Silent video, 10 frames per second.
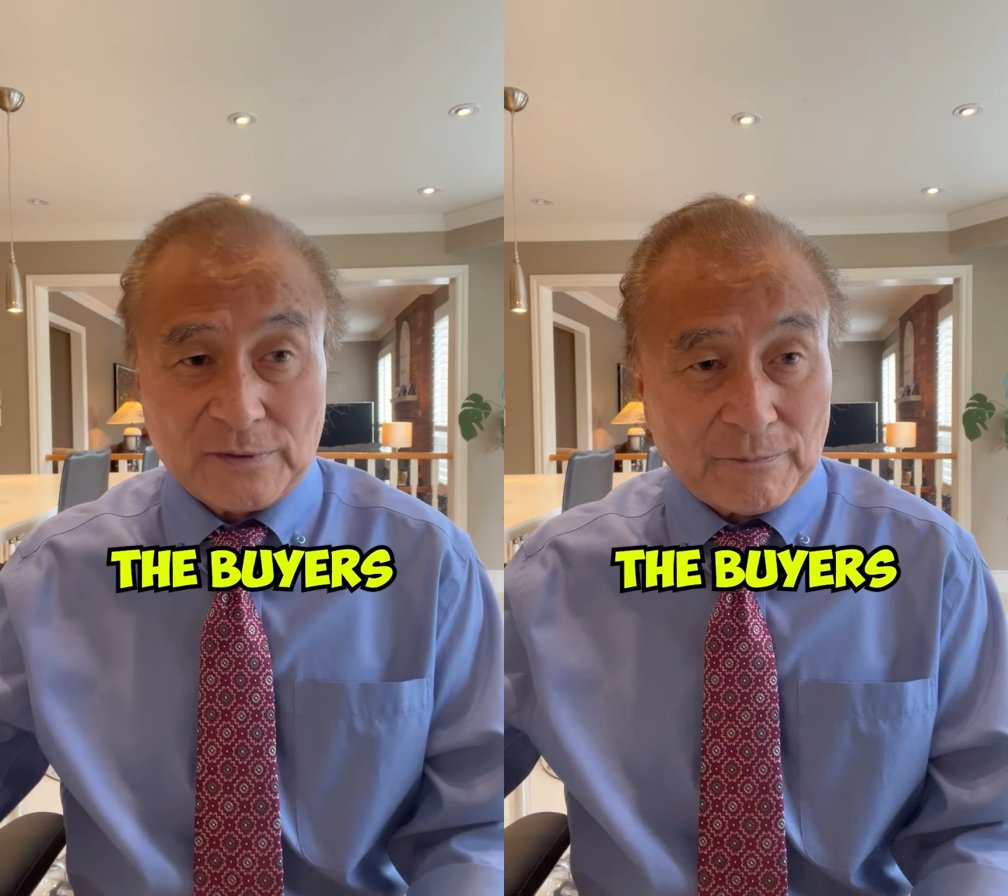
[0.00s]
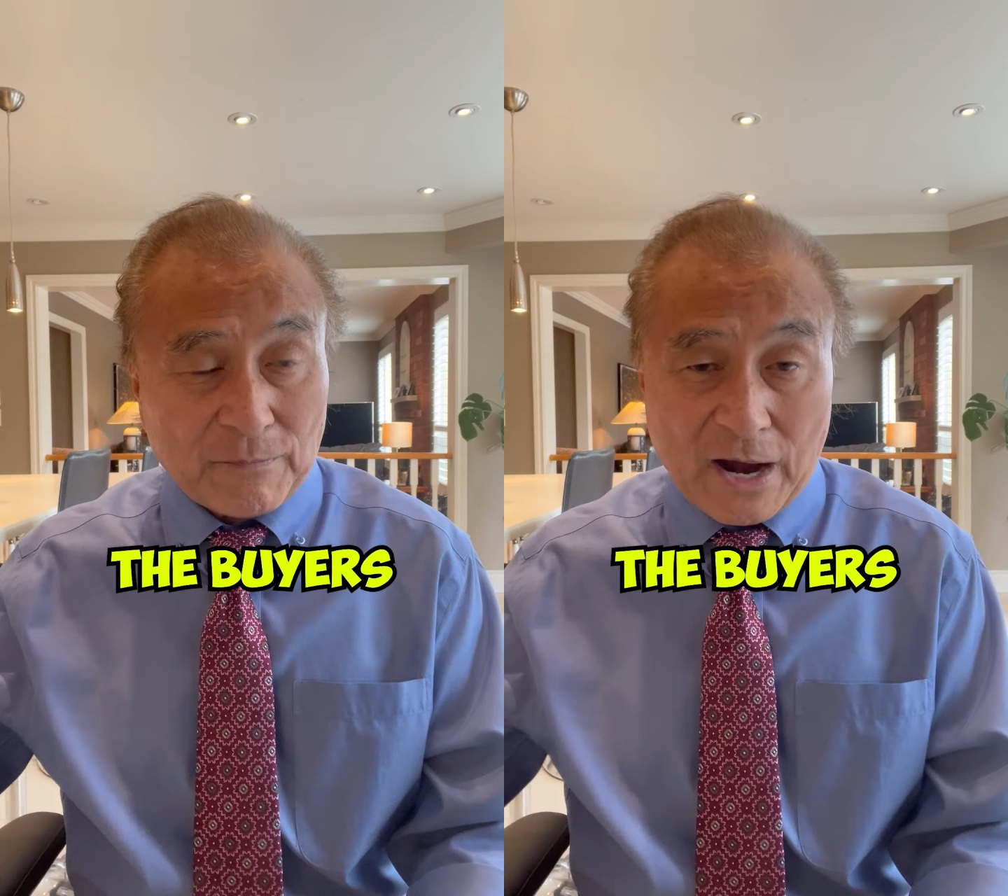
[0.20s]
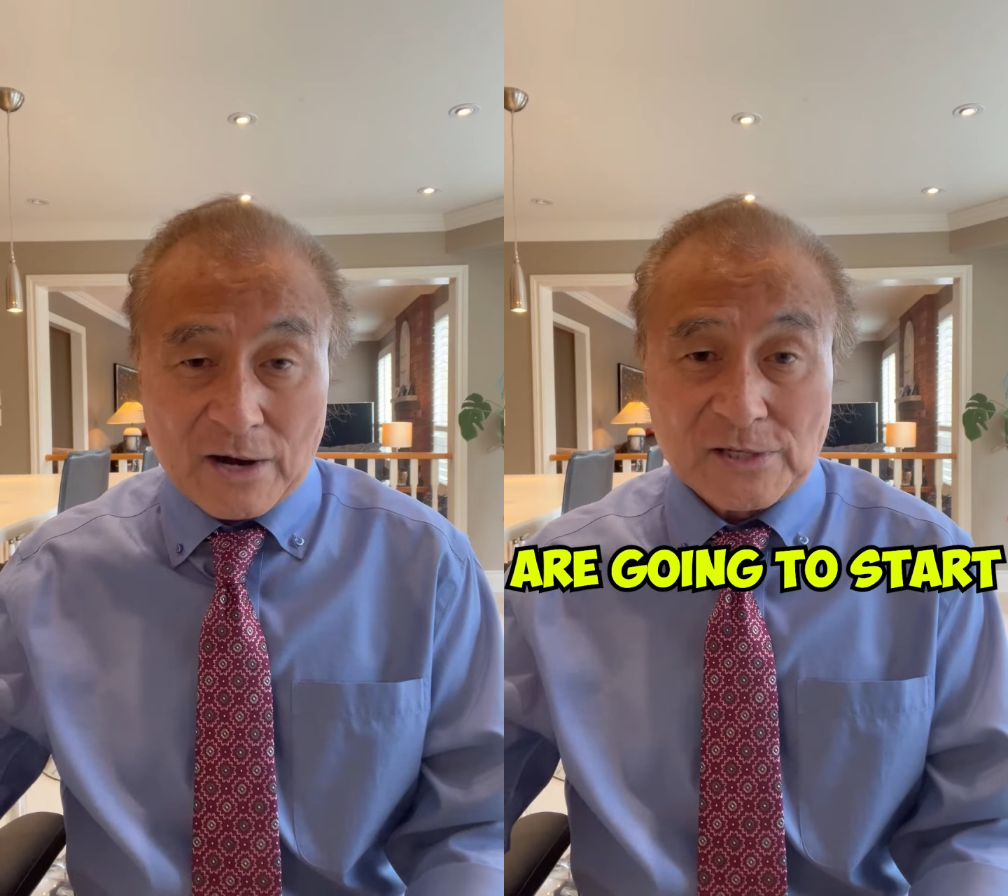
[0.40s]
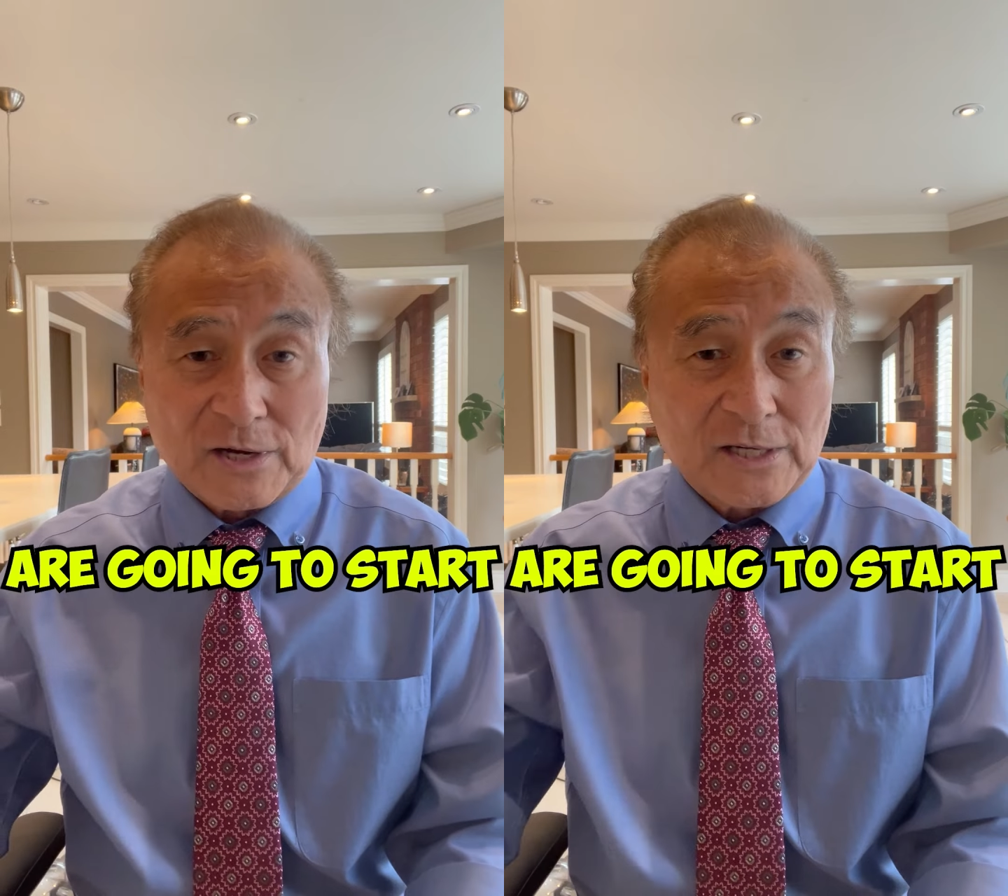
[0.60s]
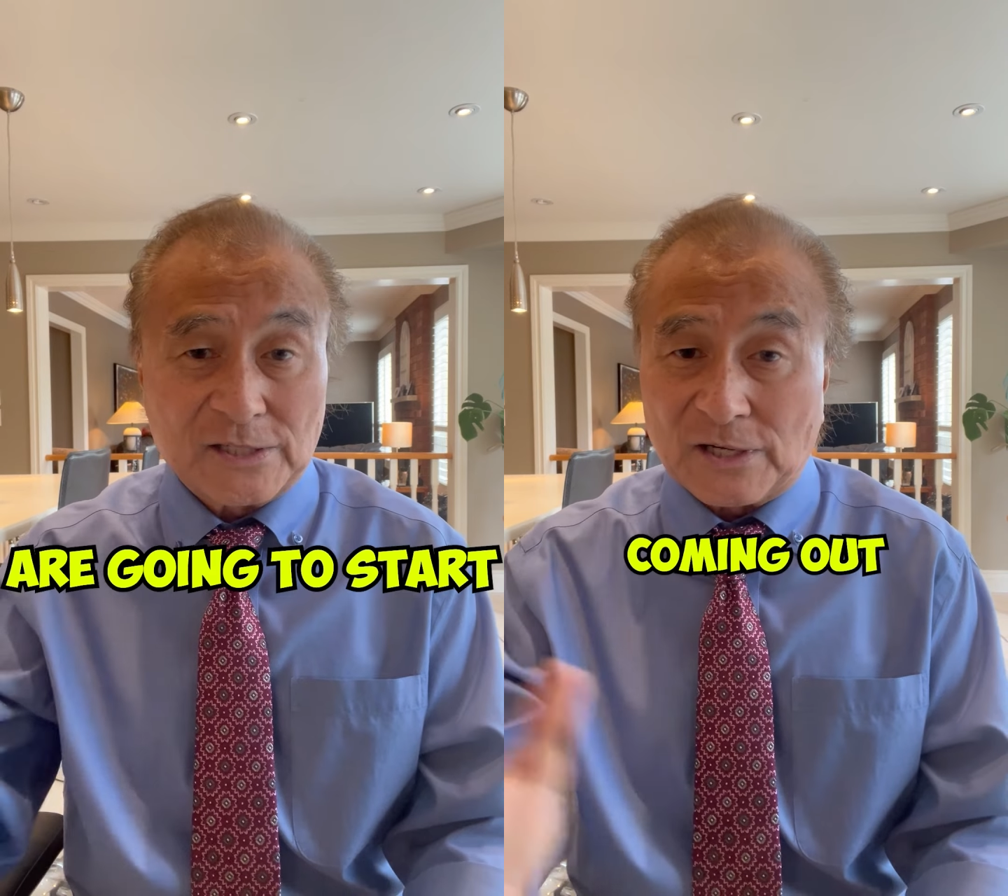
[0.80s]
the buyers are
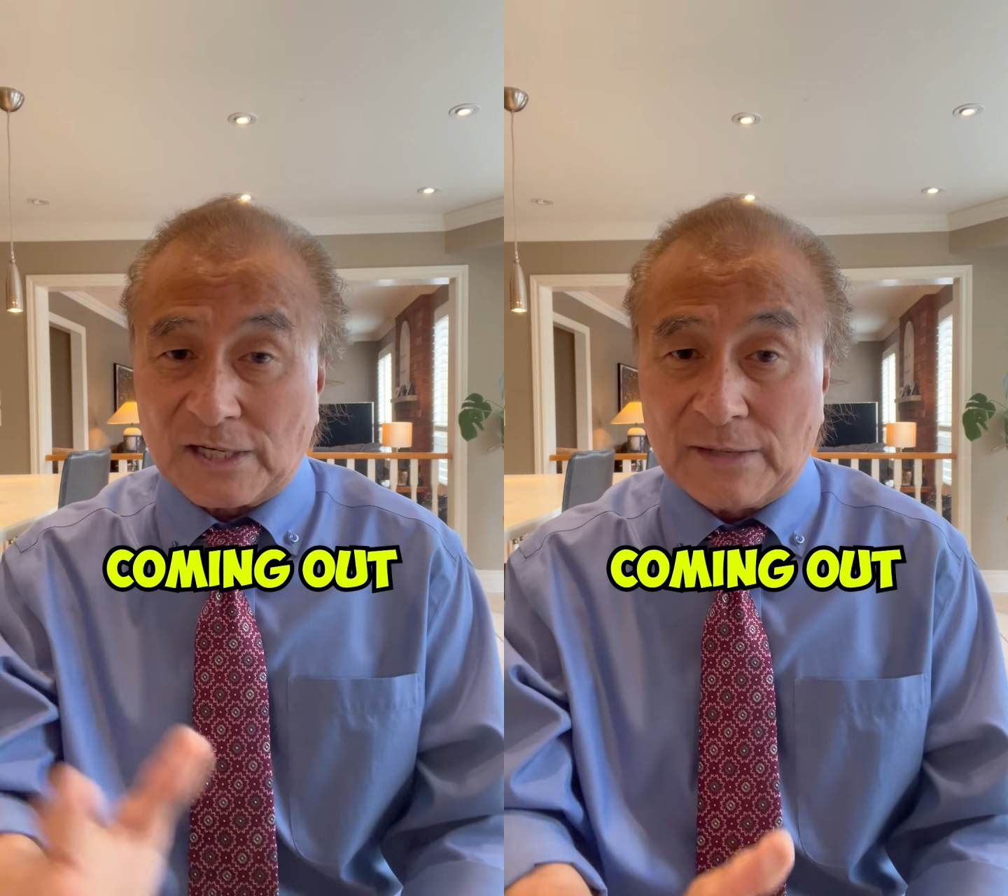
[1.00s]
going to start